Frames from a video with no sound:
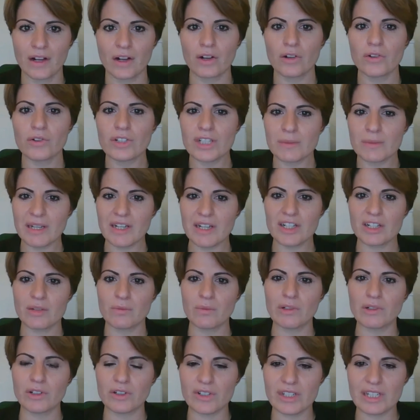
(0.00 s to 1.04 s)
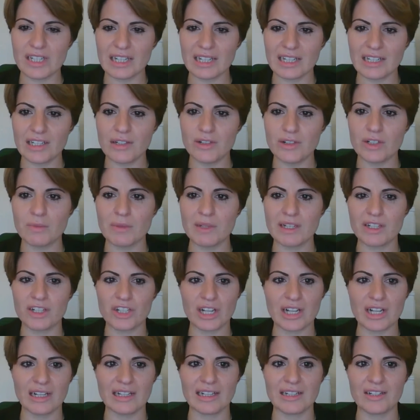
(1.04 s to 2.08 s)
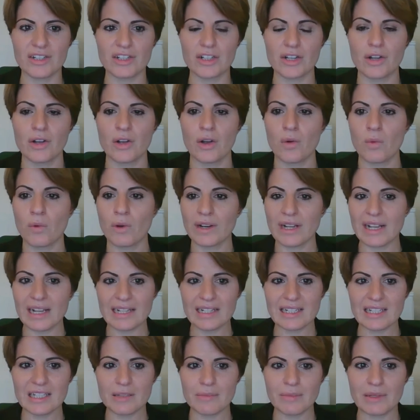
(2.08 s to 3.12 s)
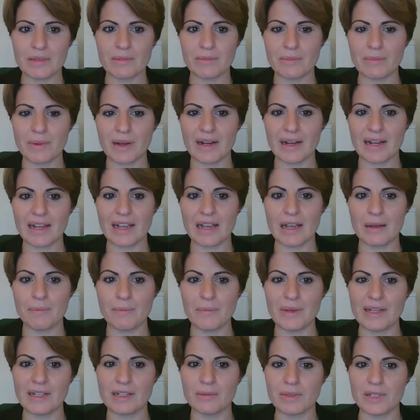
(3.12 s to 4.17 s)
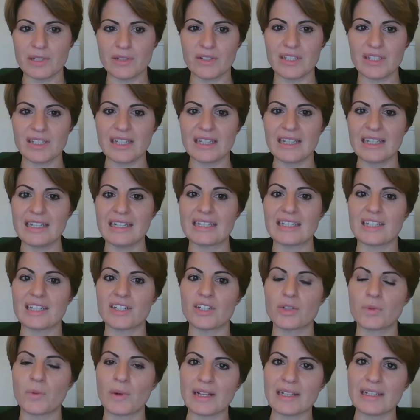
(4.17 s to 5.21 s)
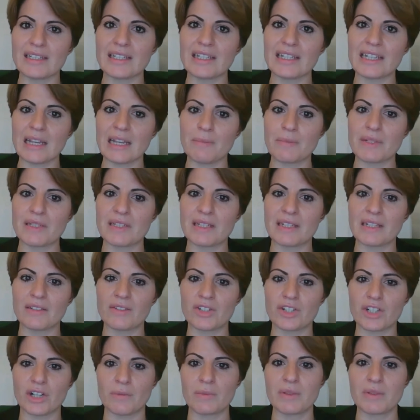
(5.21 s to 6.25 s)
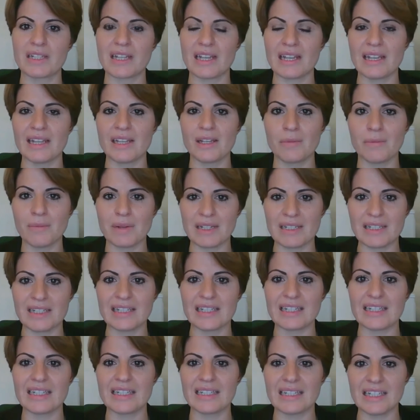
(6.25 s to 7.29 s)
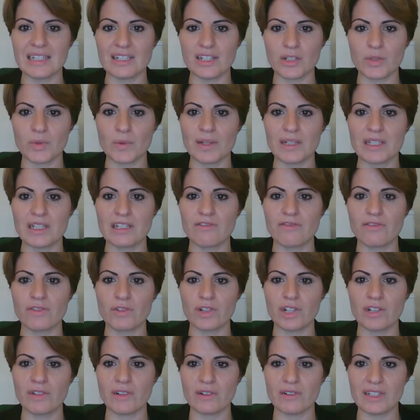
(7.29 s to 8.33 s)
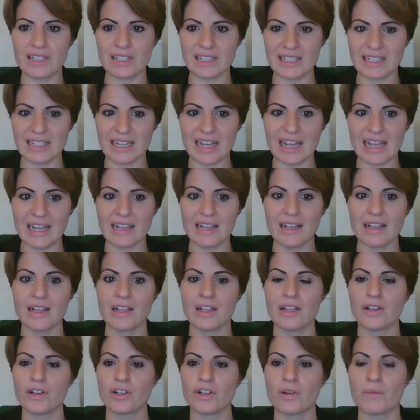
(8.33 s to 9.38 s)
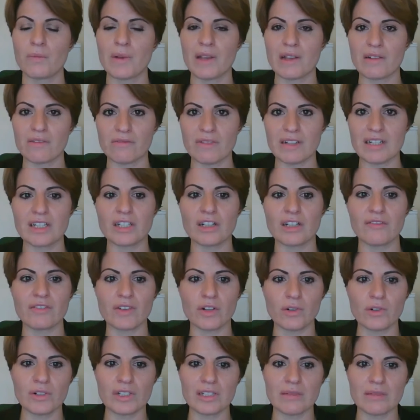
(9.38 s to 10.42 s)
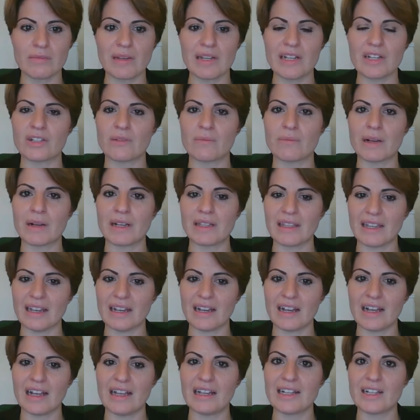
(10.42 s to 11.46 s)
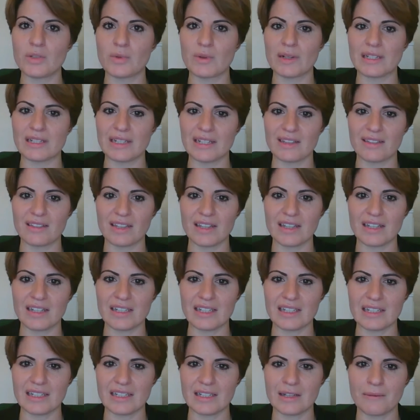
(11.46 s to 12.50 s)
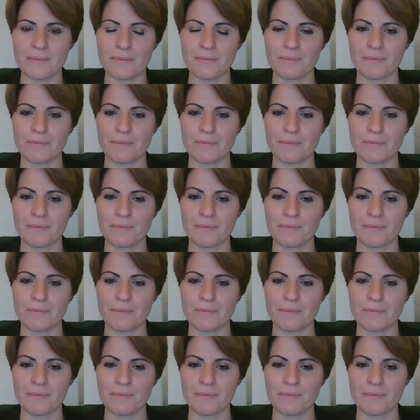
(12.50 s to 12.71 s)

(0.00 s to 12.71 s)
Automation will continue to be a challenge. One estimate by PwC is that 28% of jobs taken by 16 to 24-year-olds today could be at risk of automation by the early 2030s.